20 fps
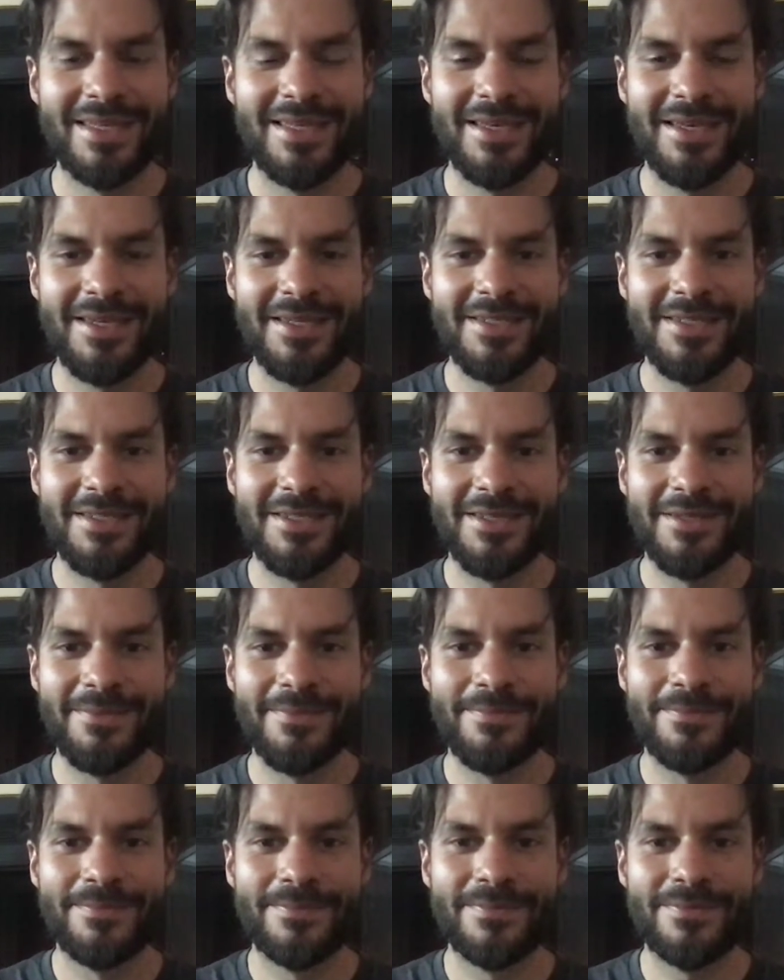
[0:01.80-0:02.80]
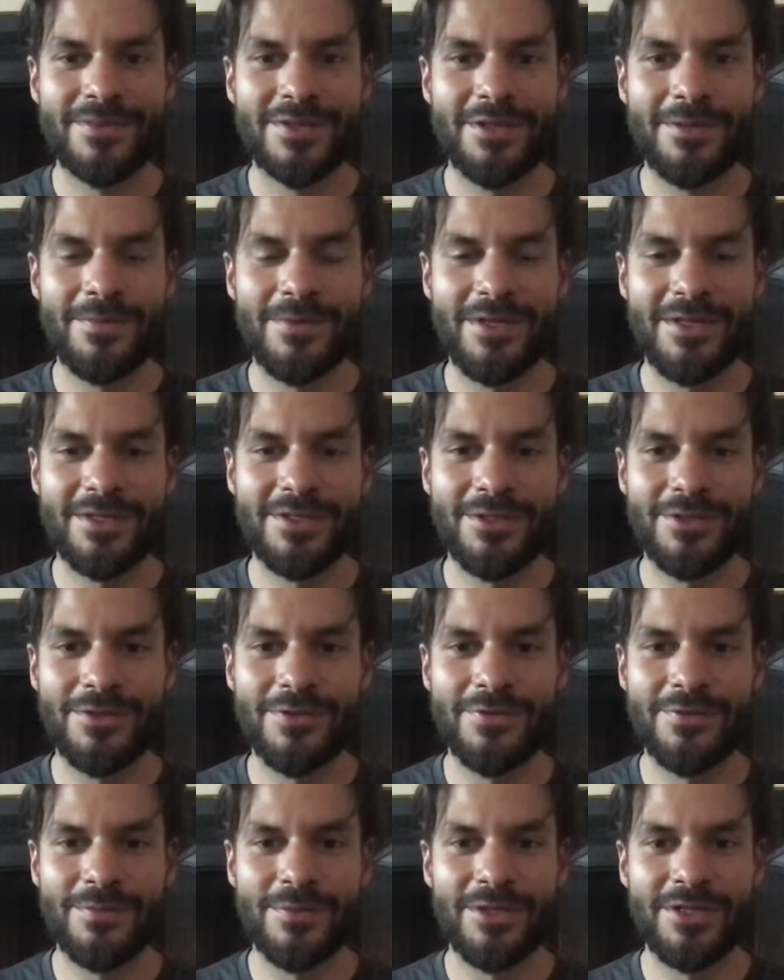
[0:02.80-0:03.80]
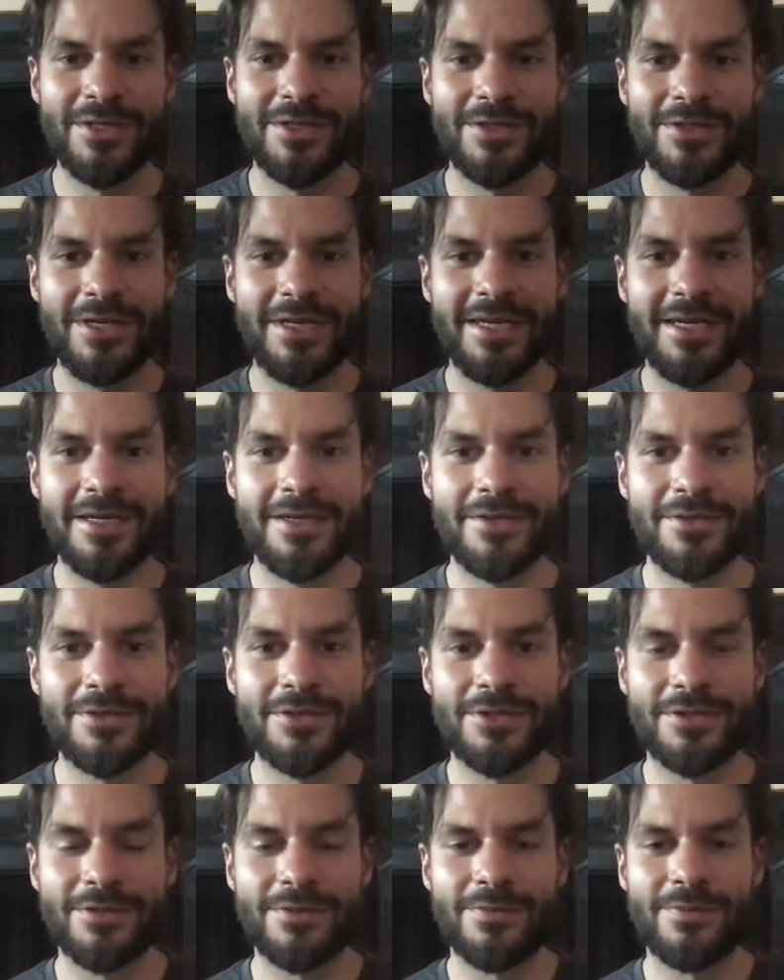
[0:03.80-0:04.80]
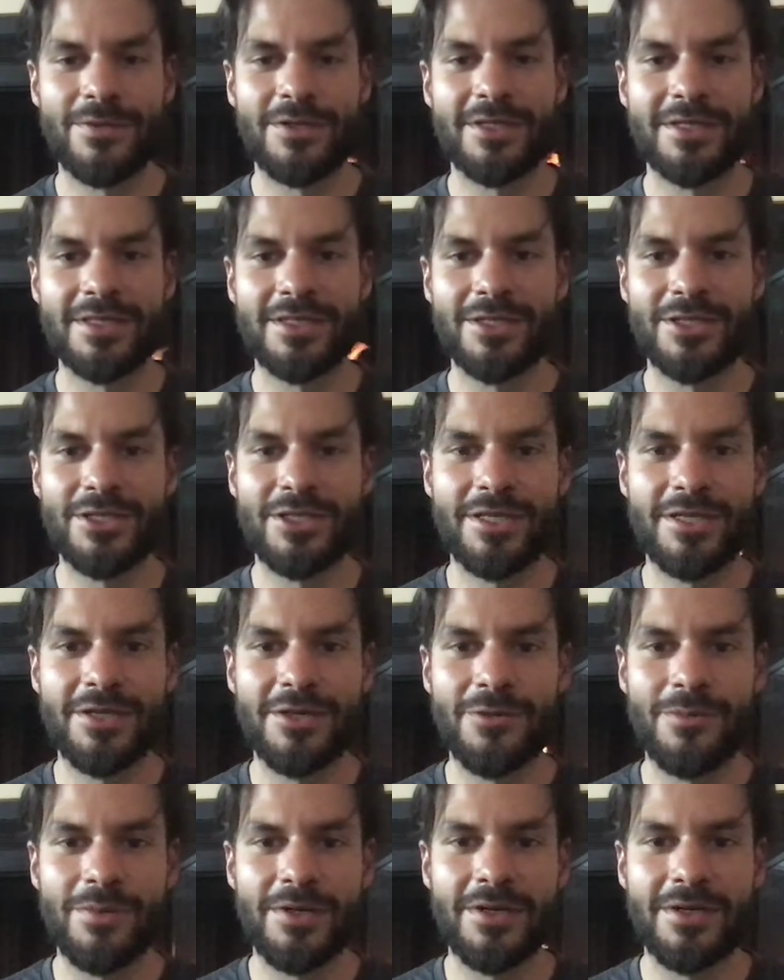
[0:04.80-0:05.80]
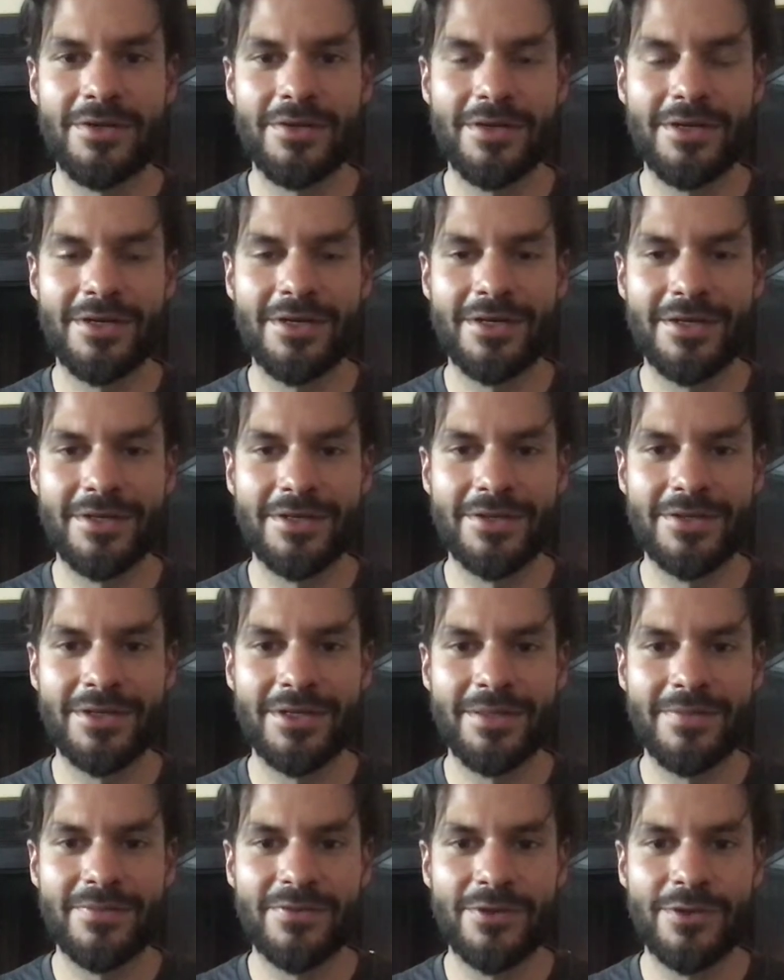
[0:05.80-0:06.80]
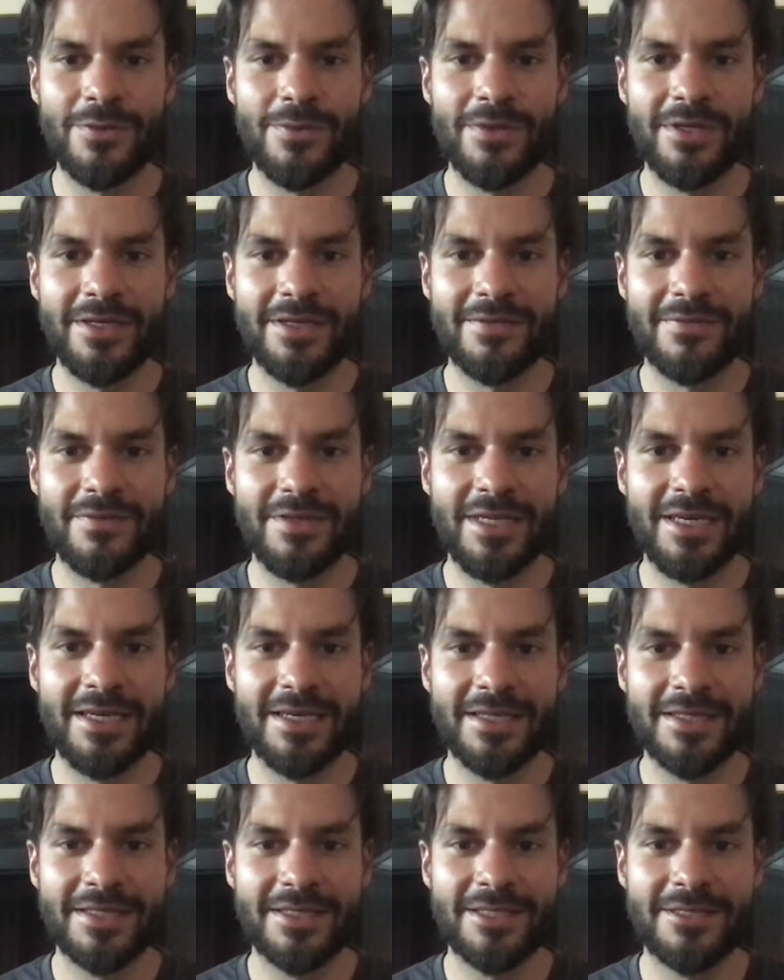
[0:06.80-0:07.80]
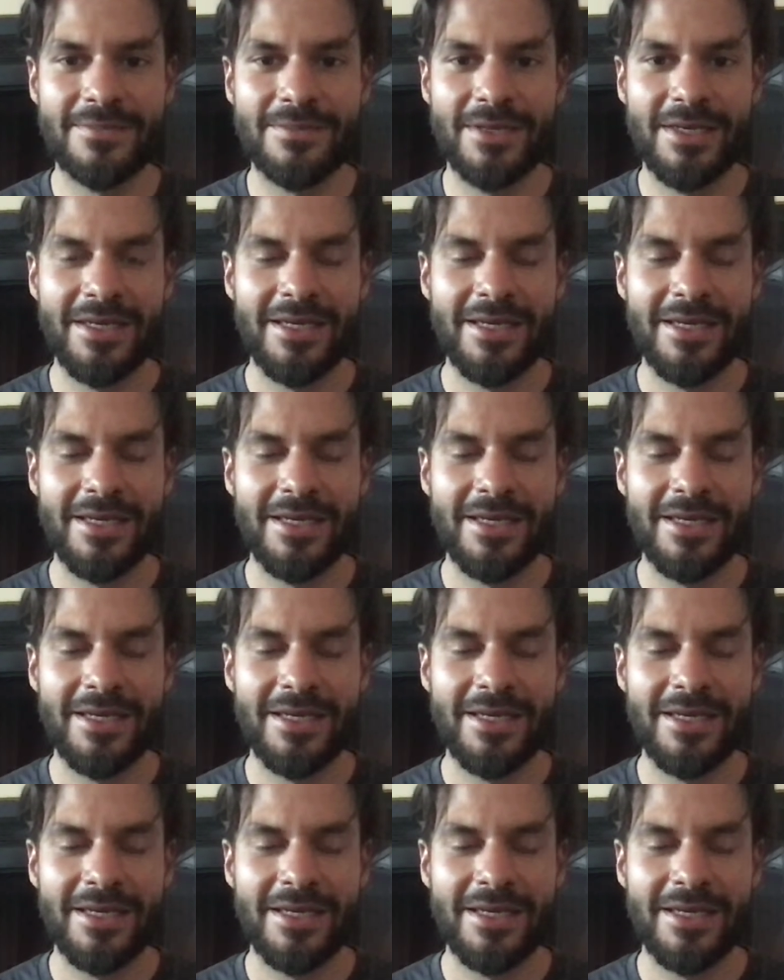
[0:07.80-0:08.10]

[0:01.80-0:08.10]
Hey team, coming at you from the Inner Lighthouse, wanting to share about our theme for the week of dance